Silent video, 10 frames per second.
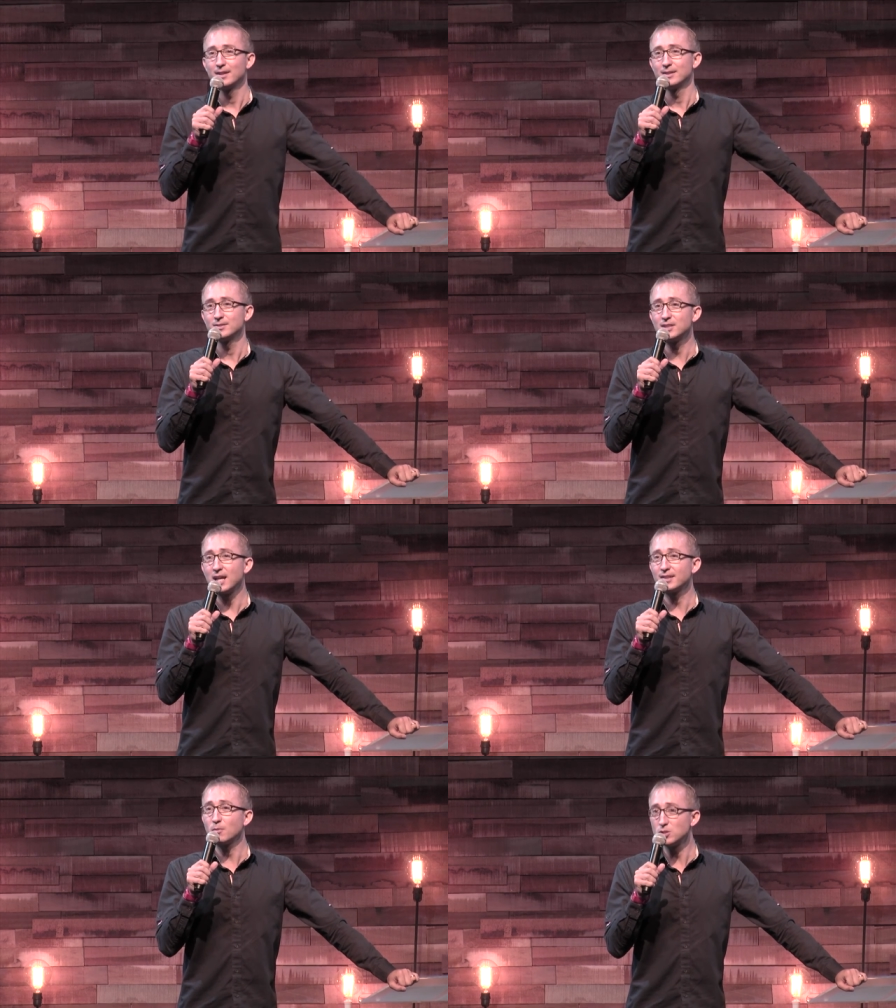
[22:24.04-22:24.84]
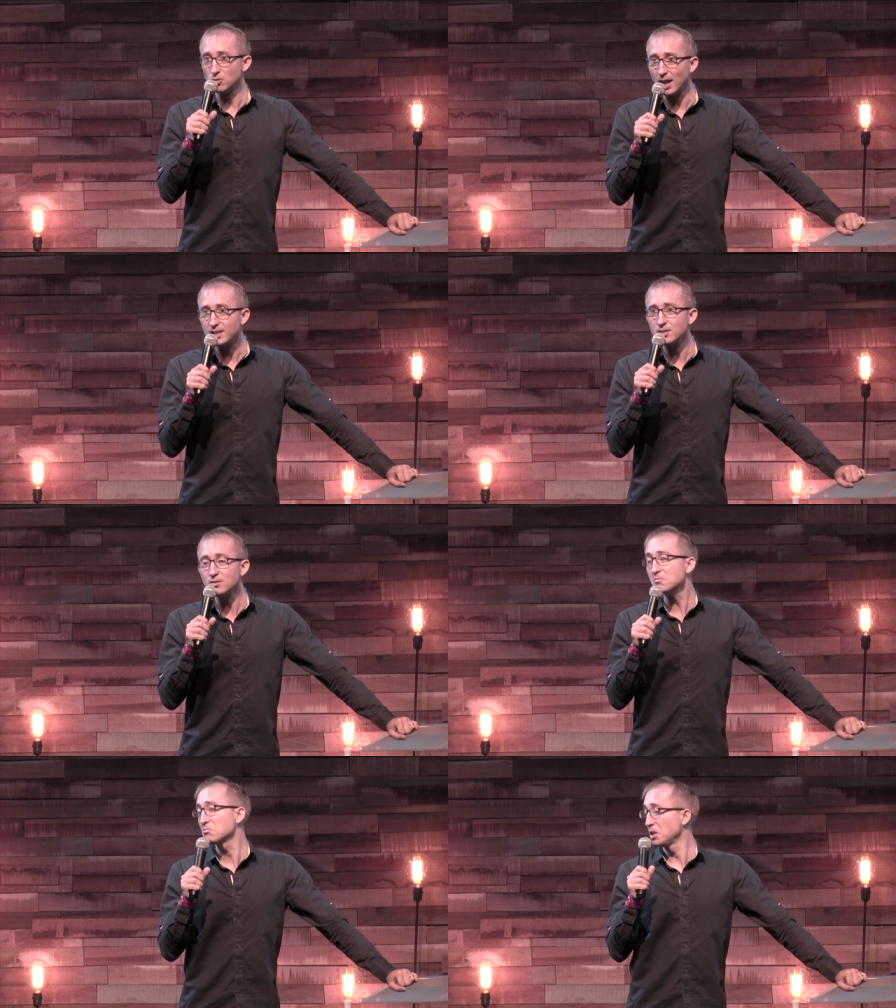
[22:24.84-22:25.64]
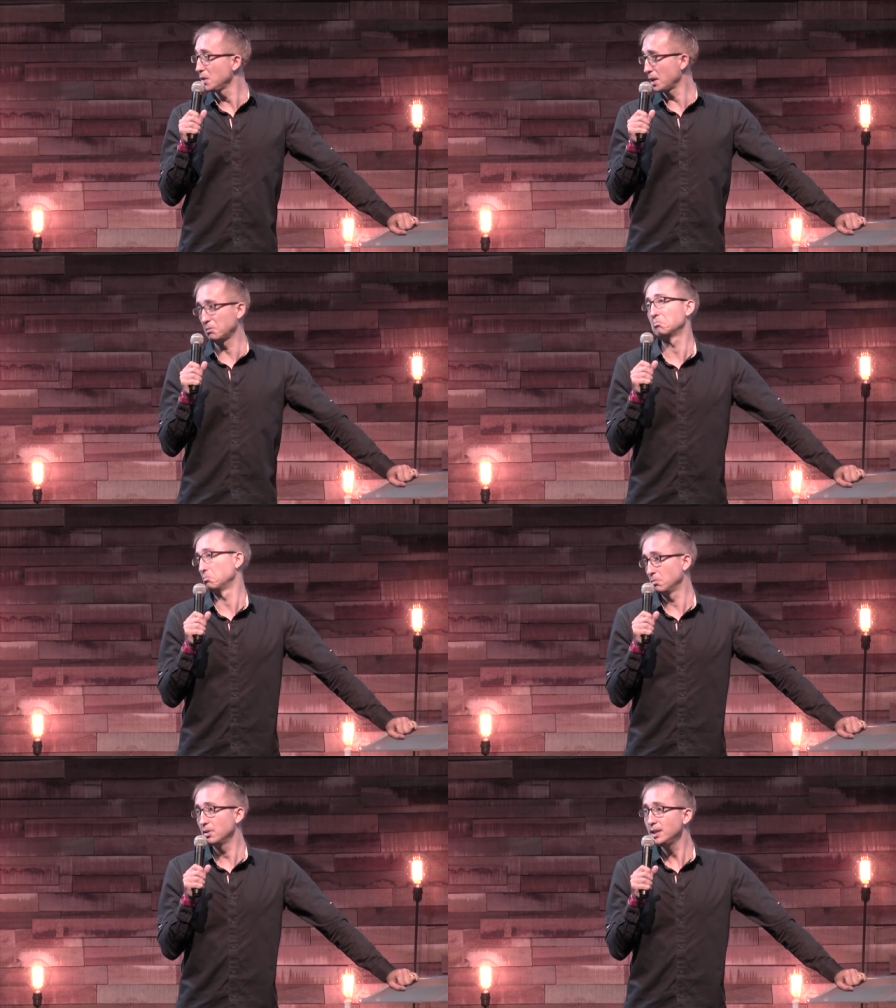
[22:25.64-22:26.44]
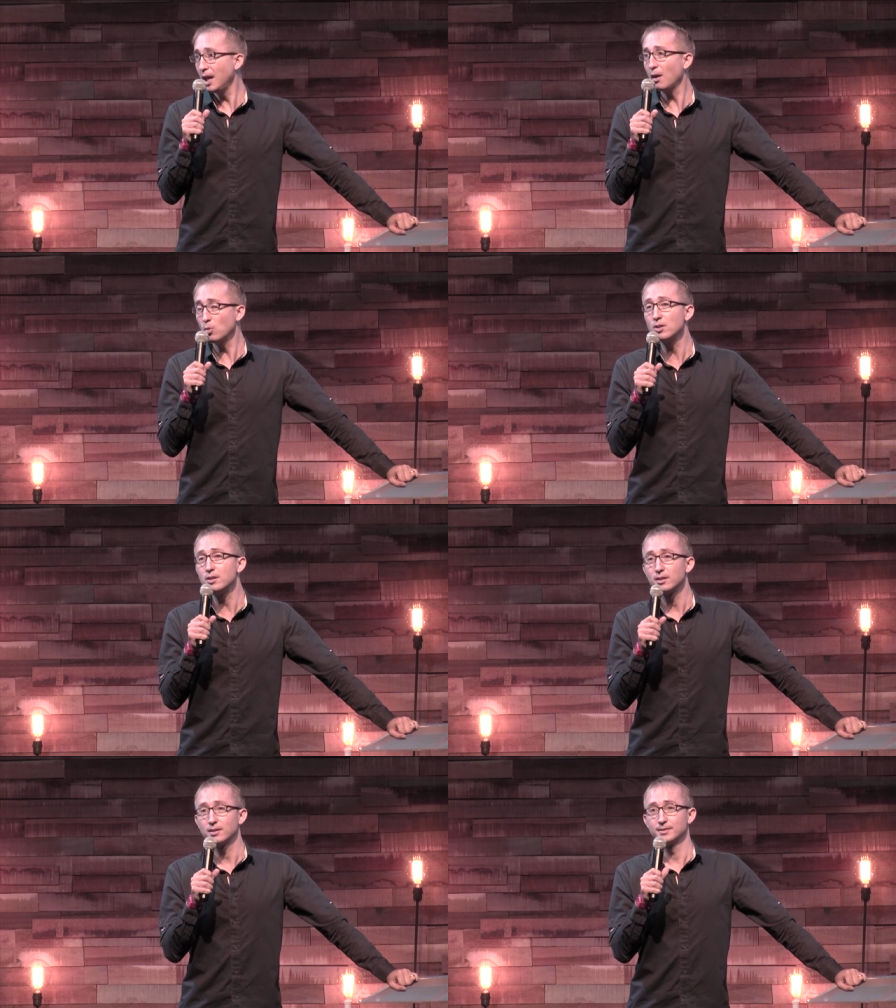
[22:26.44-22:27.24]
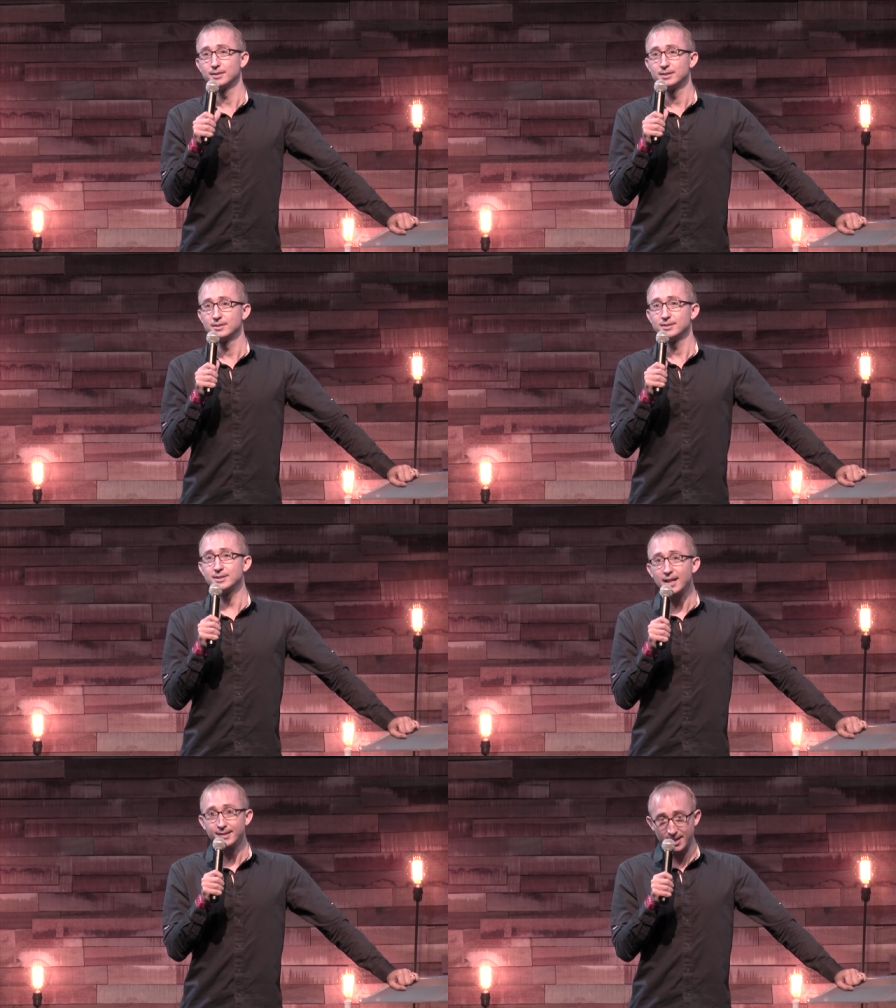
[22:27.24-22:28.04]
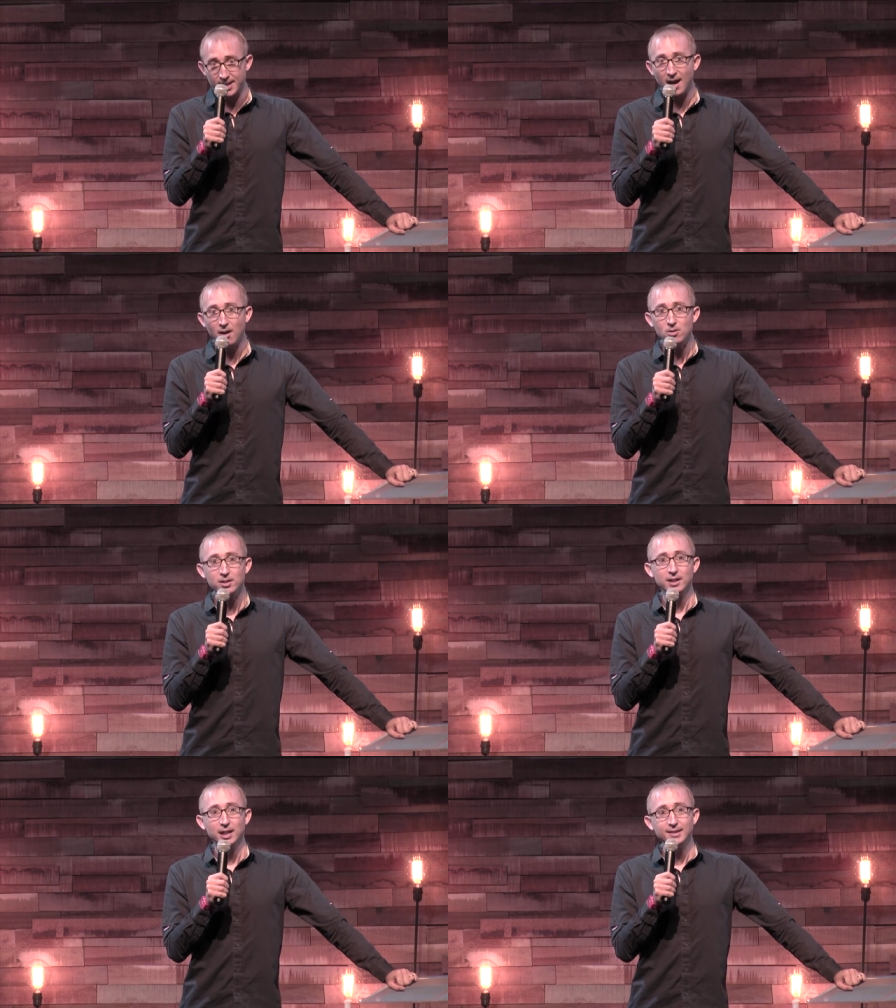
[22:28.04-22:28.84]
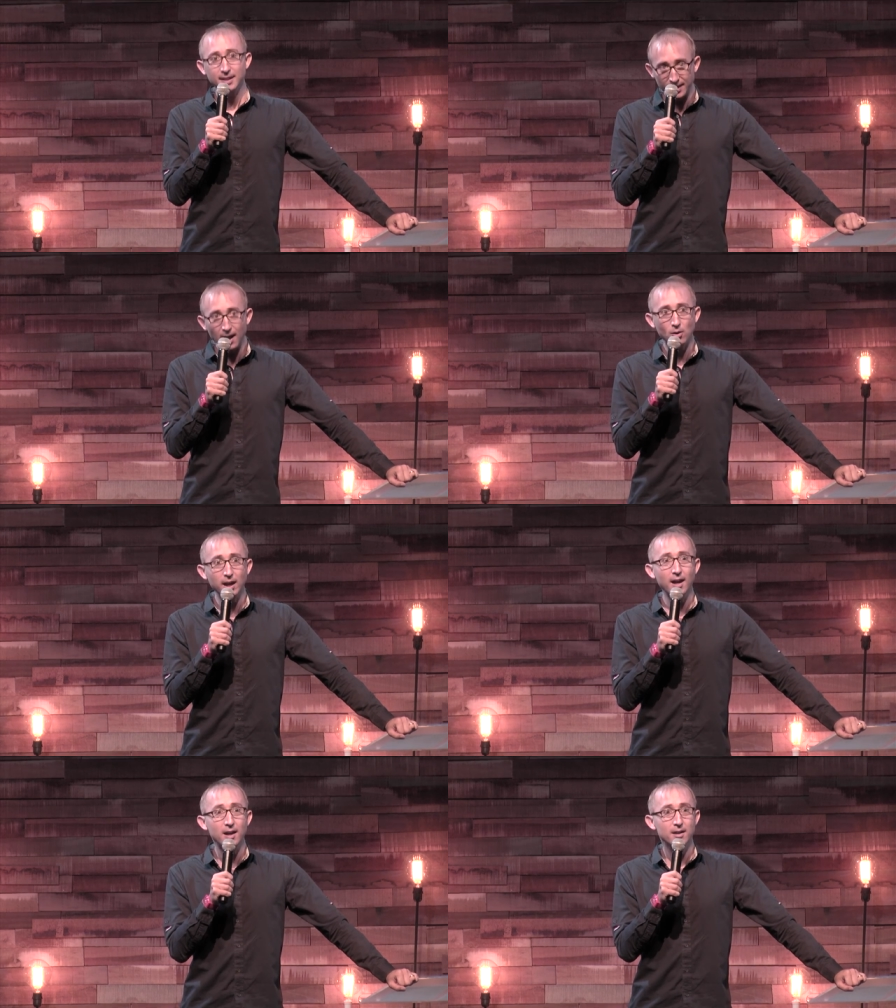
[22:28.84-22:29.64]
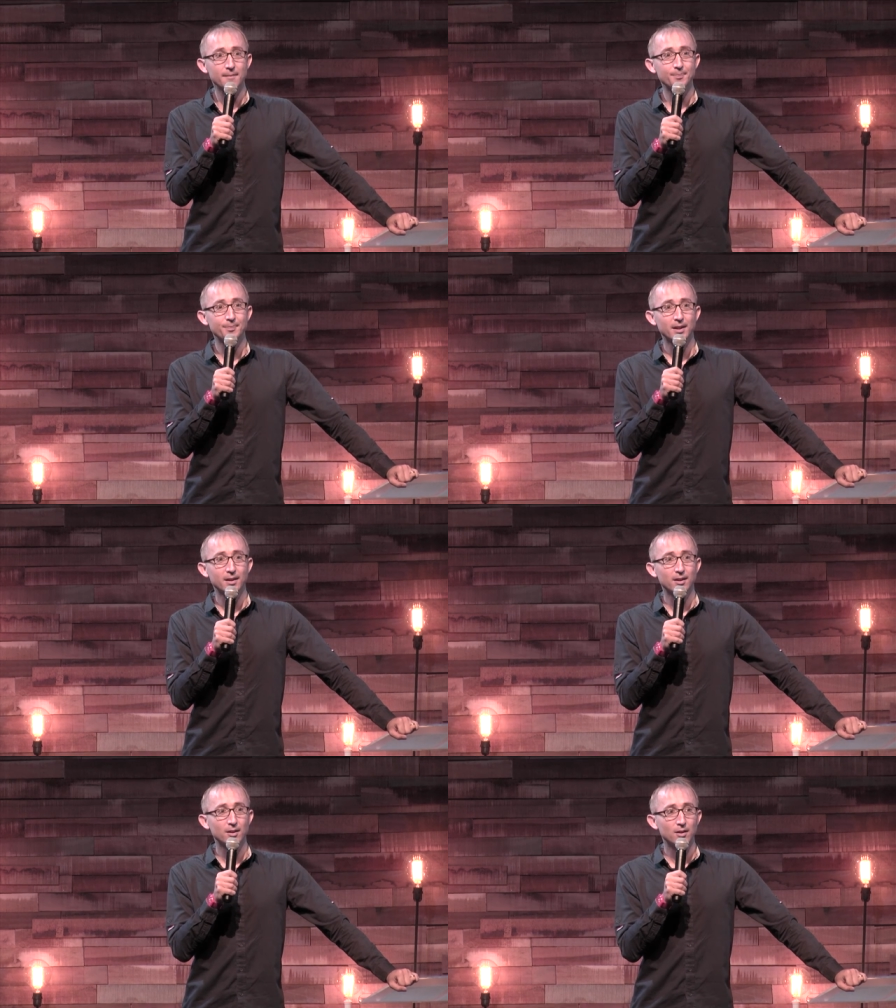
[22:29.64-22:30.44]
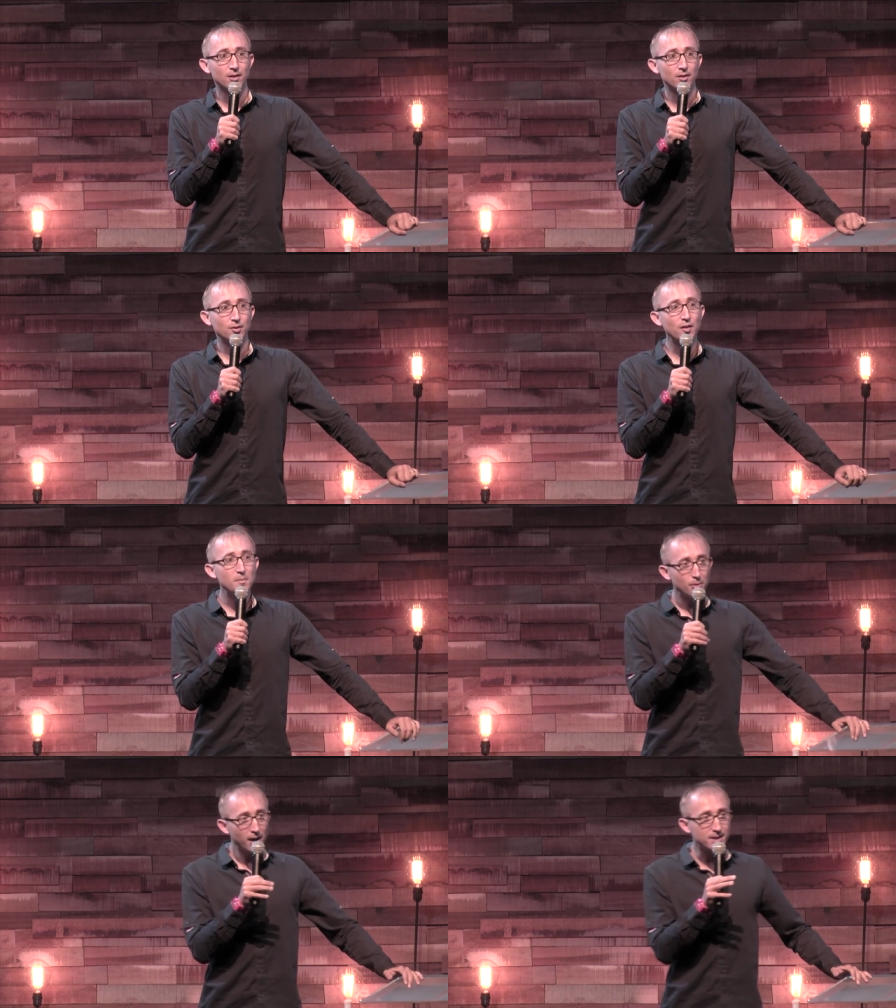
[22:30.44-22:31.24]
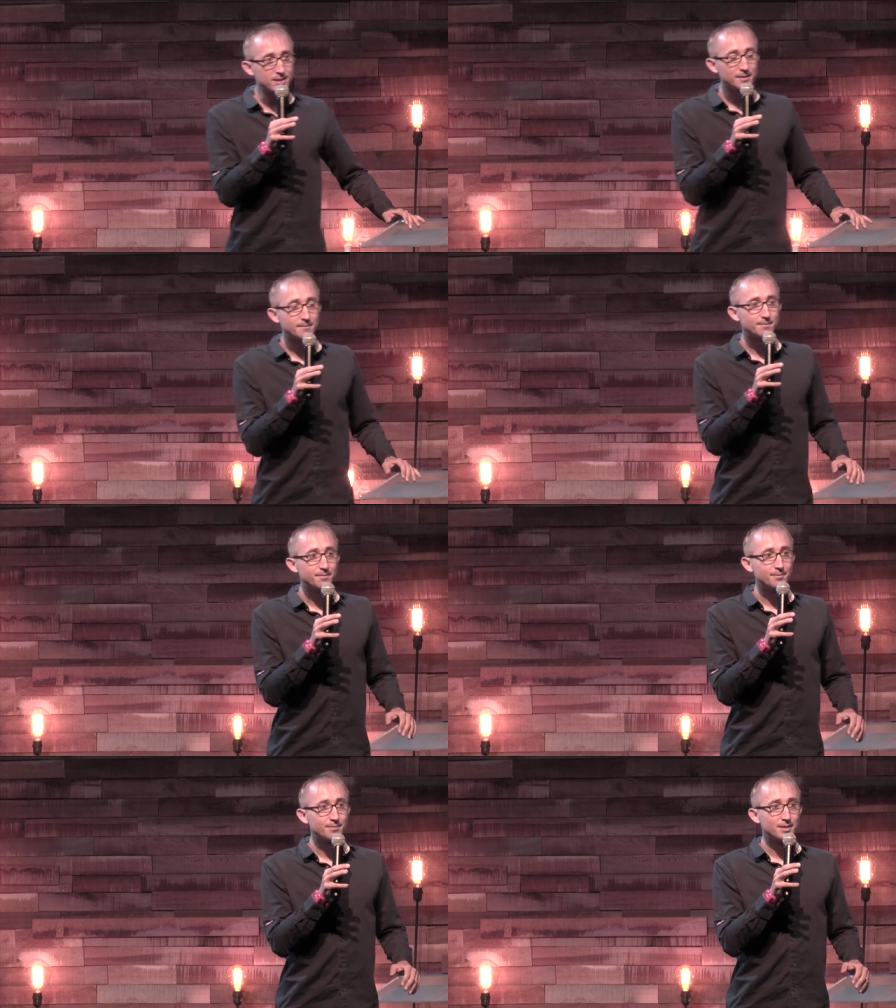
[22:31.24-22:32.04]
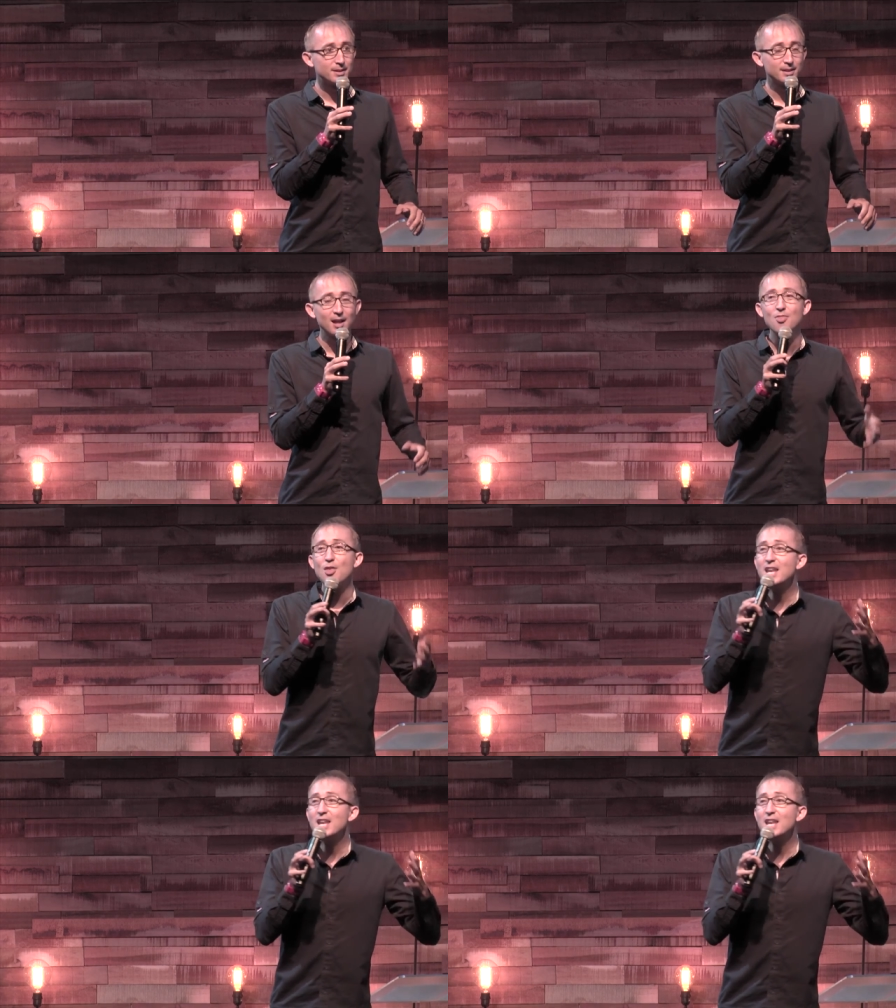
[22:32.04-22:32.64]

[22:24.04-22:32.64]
So Dan said, would you like to? He went, yeah, I would. Dan said, now? He said, yeah, okay. So they prayed. Then he